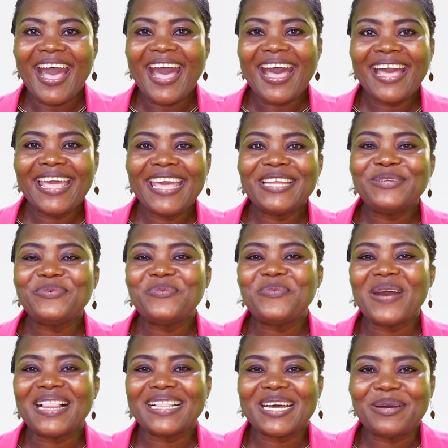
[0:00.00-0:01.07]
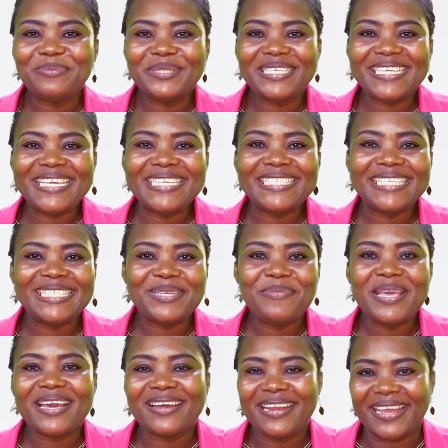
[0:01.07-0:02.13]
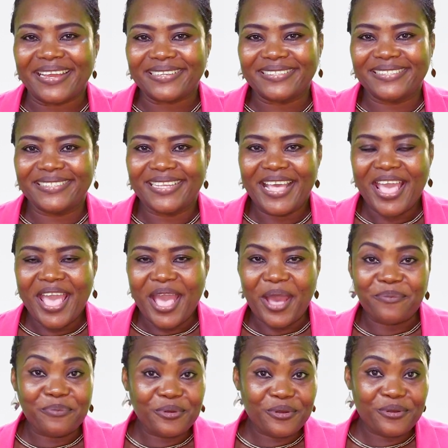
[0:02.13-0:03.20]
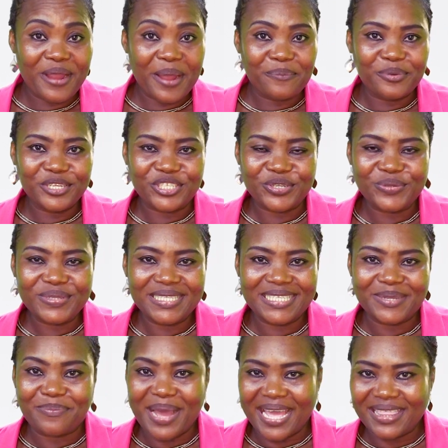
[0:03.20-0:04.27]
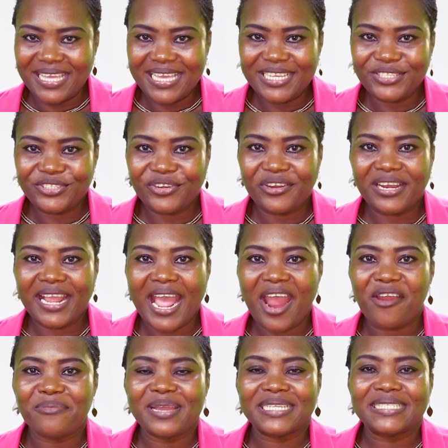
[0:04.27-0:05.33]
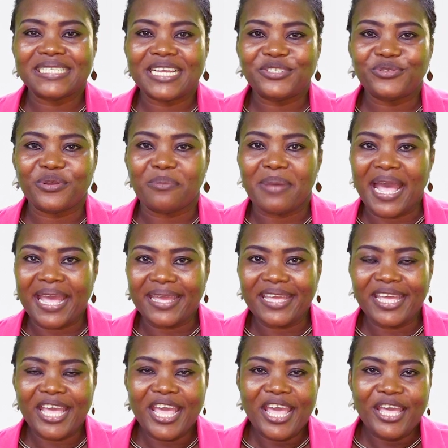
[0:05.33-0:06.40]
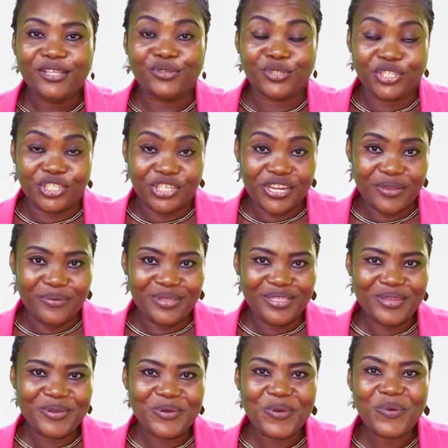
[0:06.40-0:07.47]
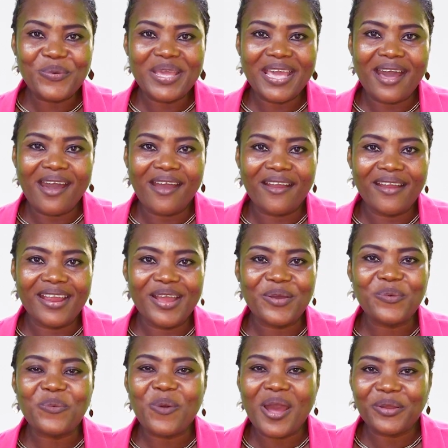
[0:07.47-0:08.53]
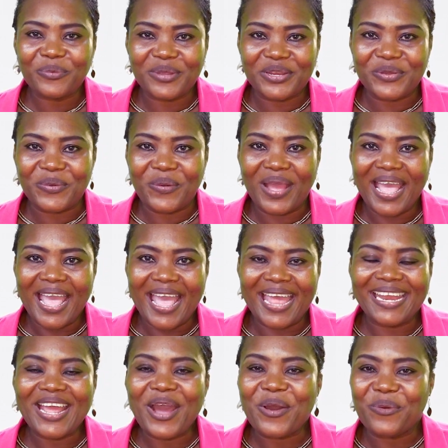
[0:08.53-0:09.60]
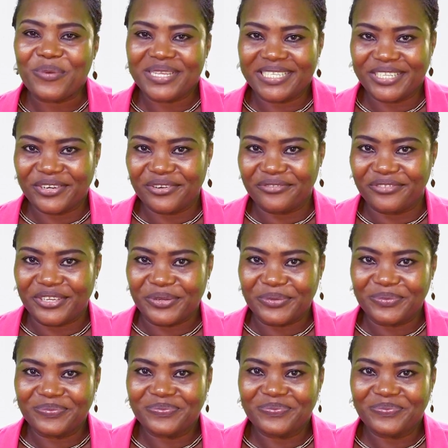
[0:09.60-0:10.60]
Hi and welcome to ECCB Connects, a program produced by the Eastern Caribbean Central Bank to share with you who we are, what we do, and how we serve you.